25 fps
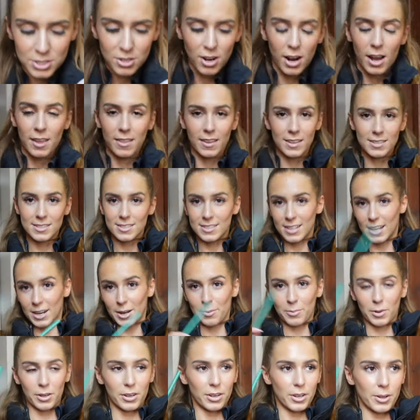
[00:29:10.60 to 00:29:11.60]
try this, and then
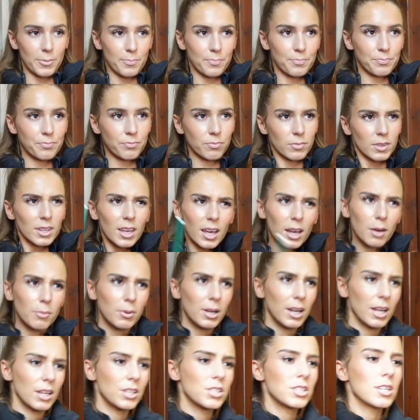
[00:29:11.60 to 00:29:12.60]
I'm gonna
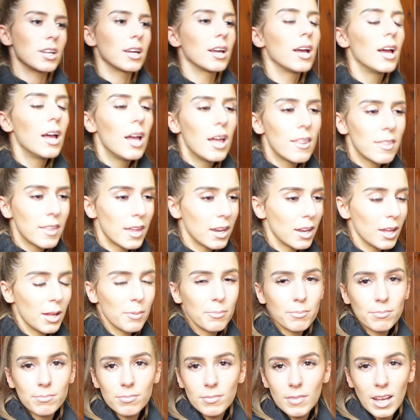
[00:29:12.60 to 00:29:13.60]

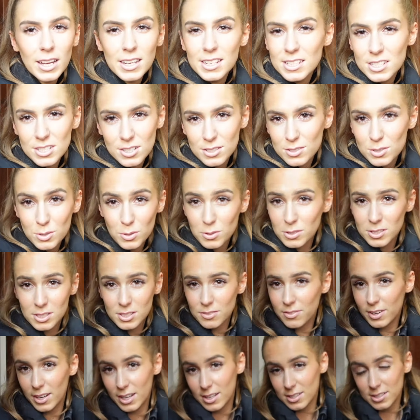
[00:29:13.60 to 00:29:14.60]
I usually talk to
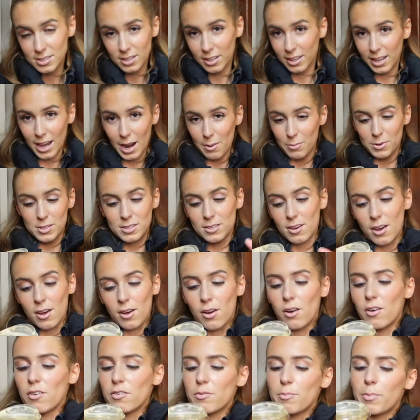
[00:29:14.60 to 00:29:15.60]
Sophia, so the camera's going
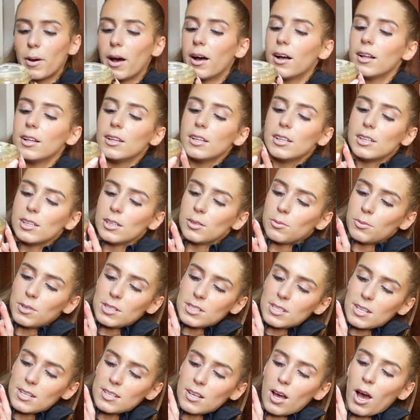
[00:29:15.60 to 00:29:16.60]
off. But
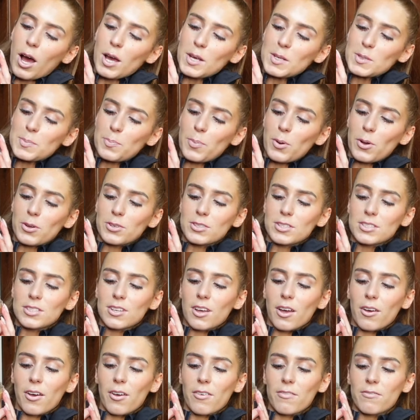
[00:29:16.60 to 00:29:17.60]
was this ice blonde
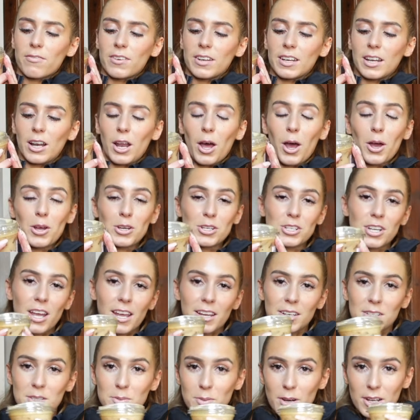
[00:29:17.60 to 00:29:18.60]
vanilla oat shake
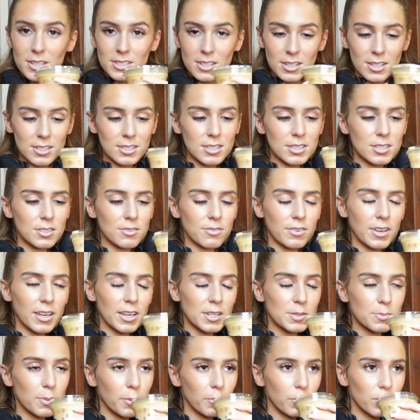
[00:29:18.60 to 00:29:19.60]
espresso? This is
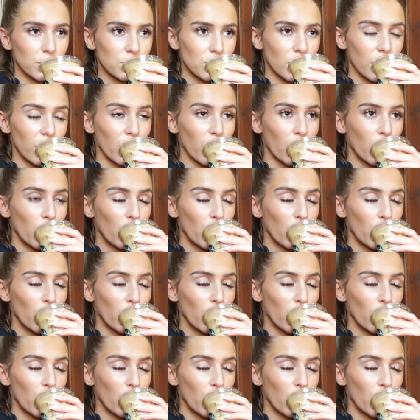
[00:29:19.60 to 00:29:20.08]
Sophia's. I'm gonna try